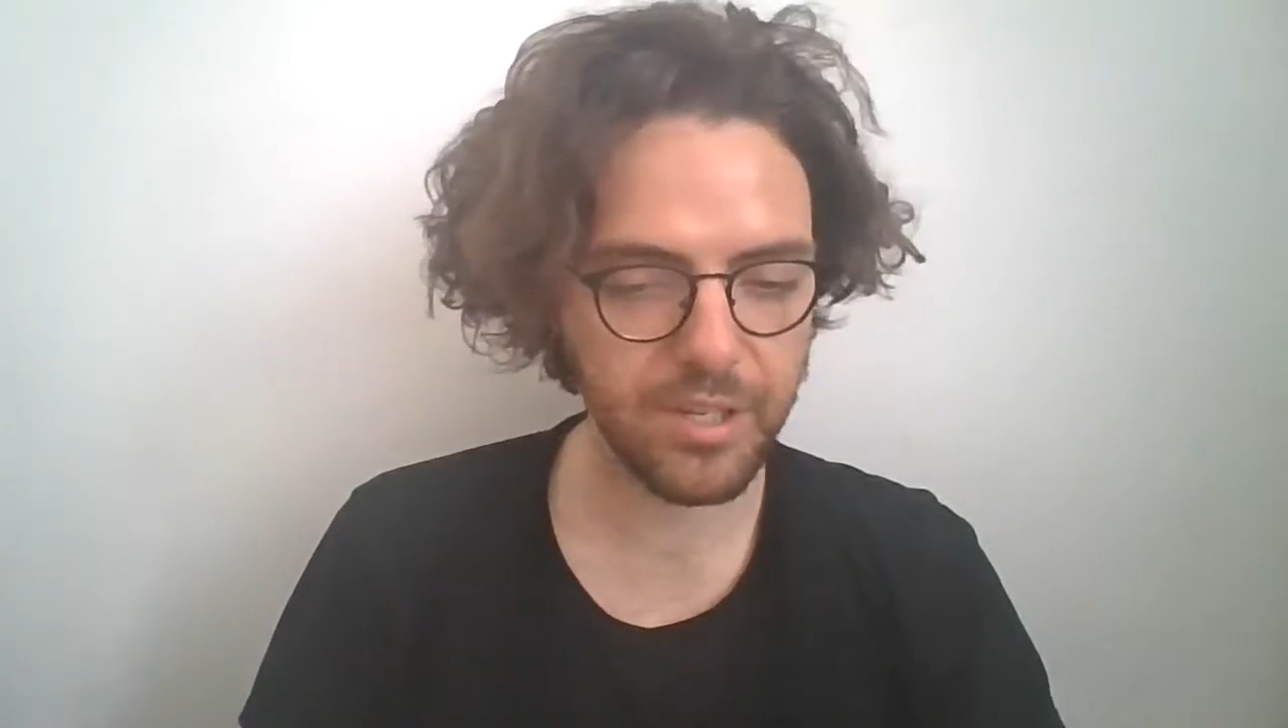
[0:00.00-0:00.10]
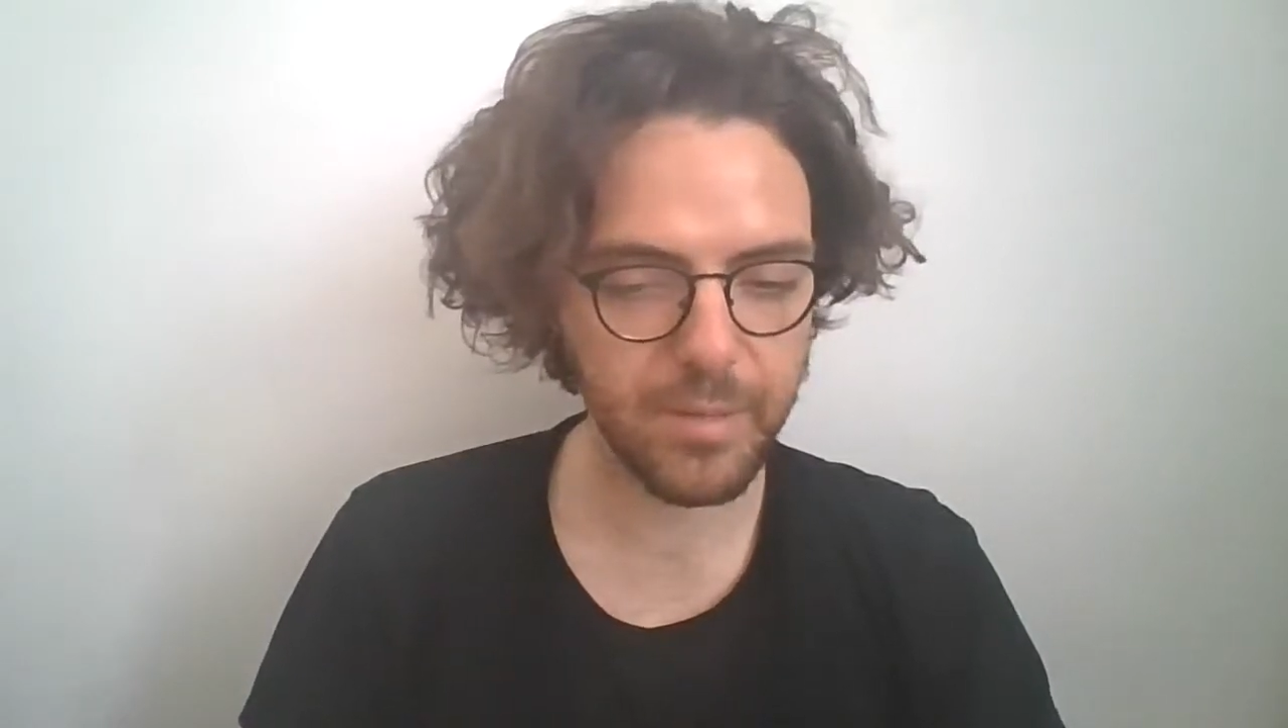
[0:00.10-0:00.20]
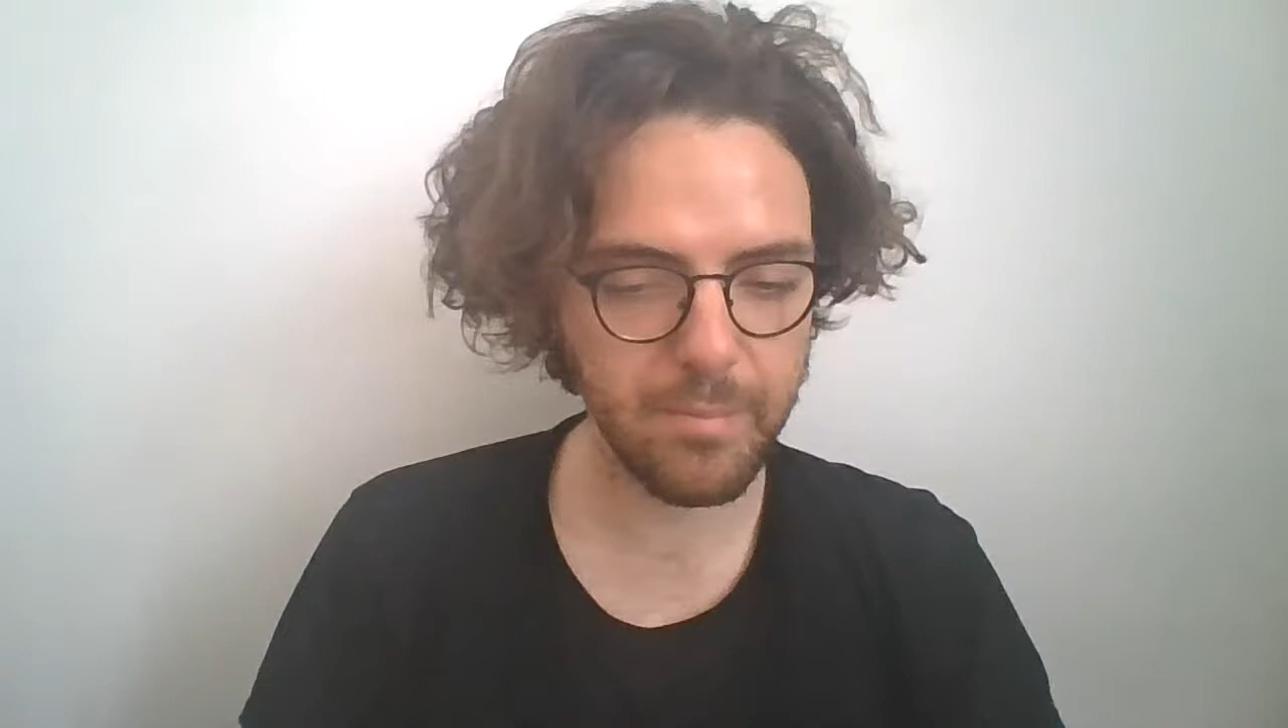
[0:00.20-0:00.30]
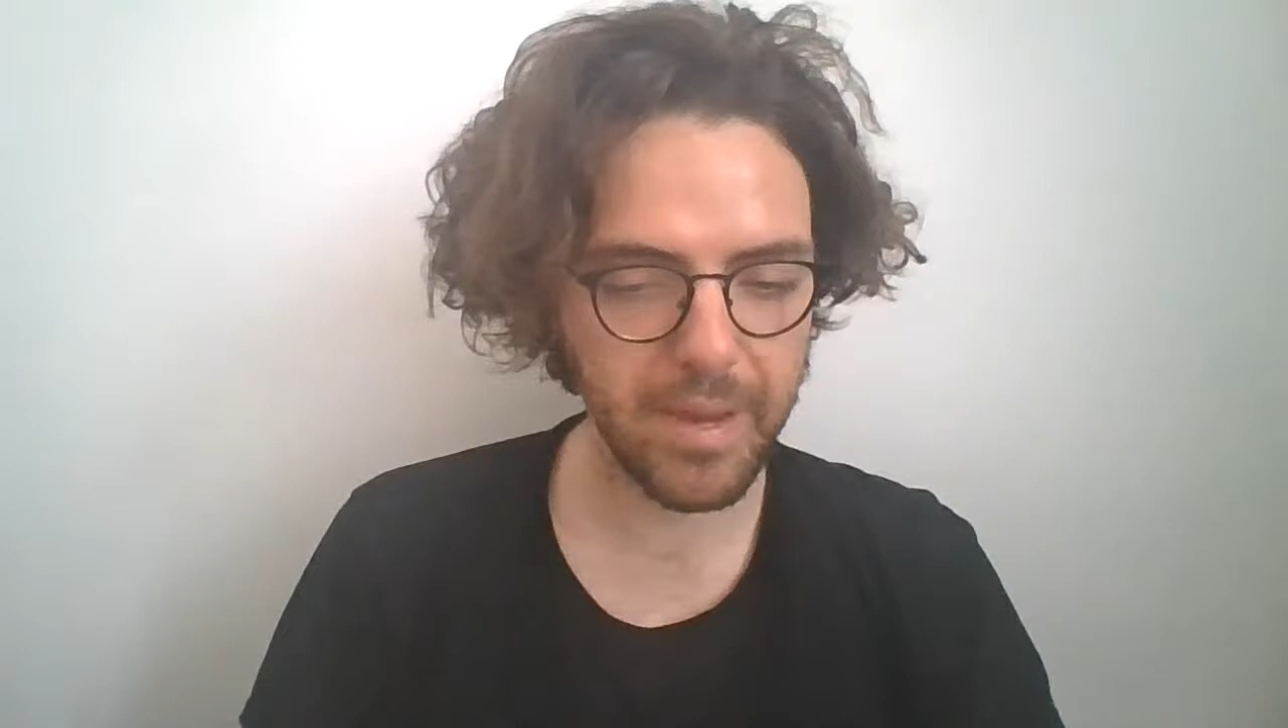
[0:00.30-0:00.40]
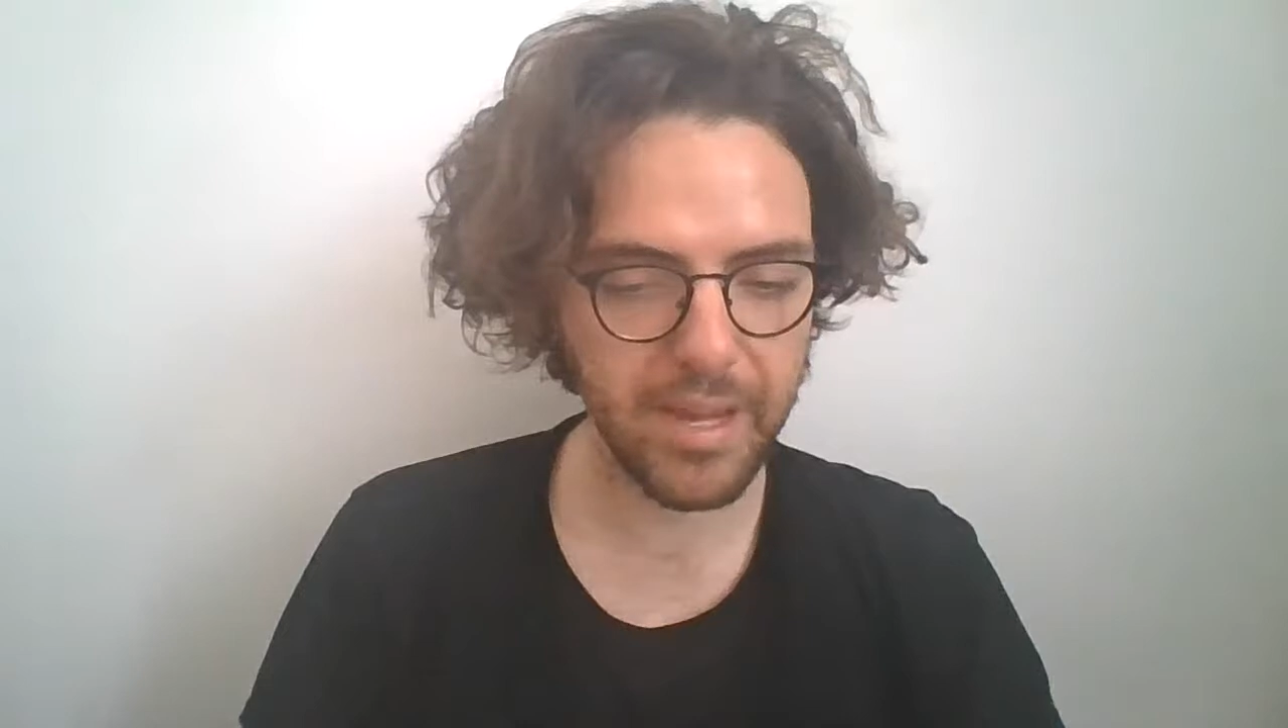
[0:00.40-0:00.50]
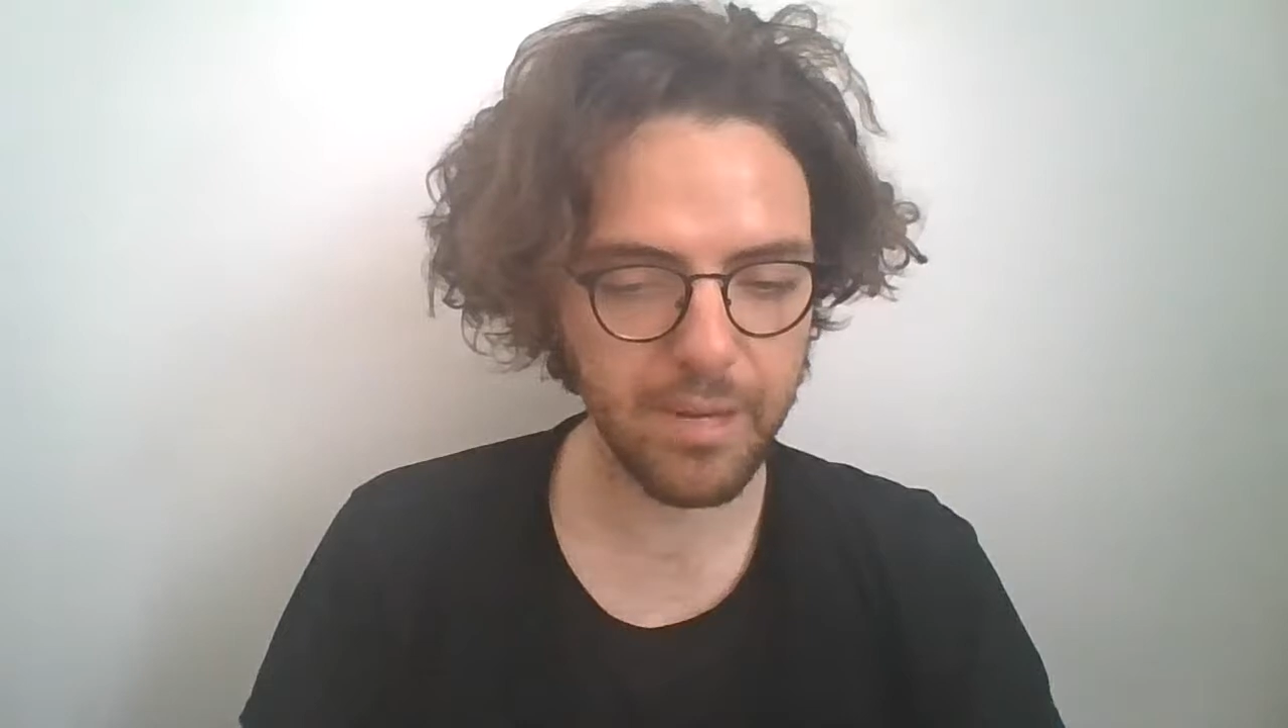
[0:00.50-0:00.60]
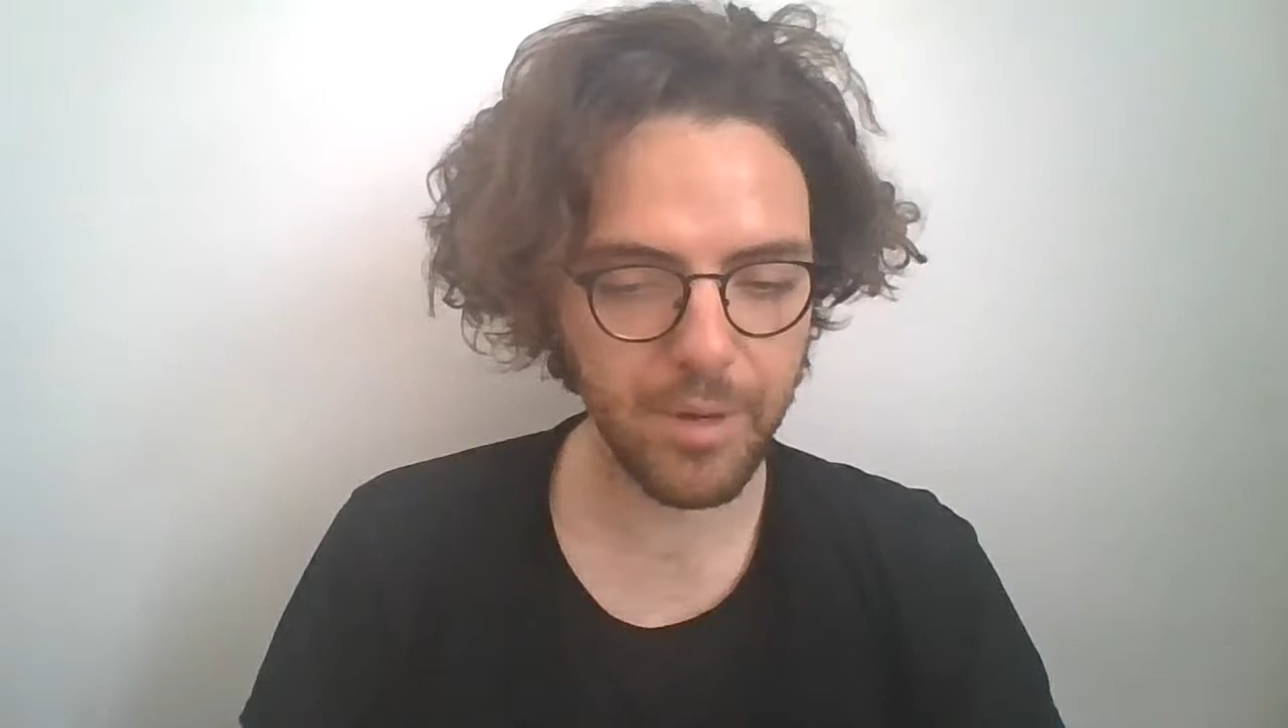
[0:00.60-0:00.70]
could be made